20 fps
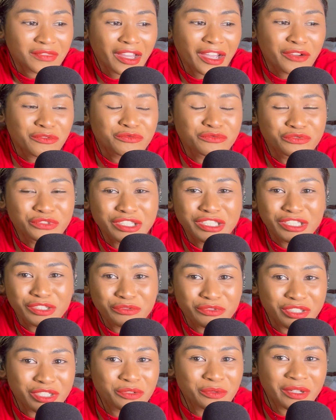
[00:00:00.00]
I really
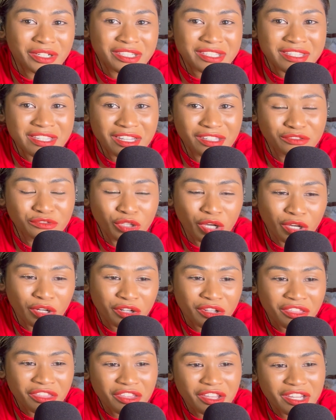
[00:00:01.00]
want to say a lot
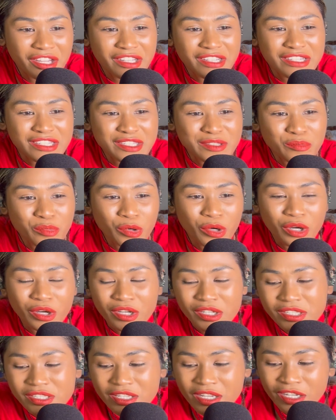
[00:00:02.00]
of things,
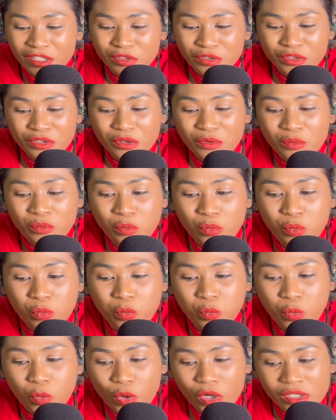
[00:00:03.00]
but I don't know
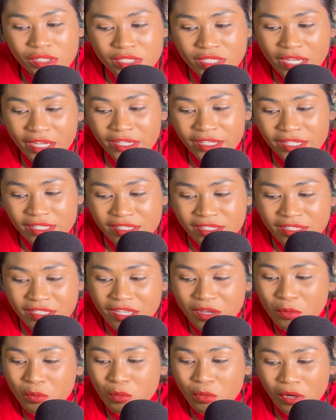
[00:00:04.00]
what I can
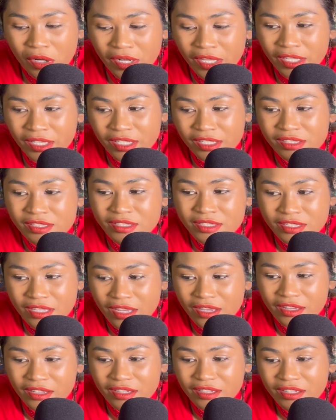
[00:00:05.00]
say and what I can't
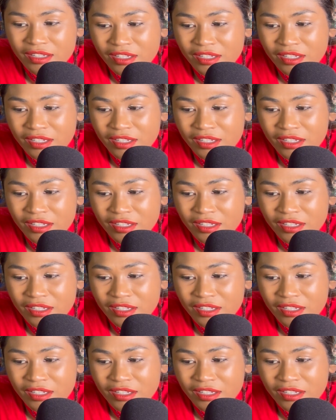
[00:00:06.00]
say.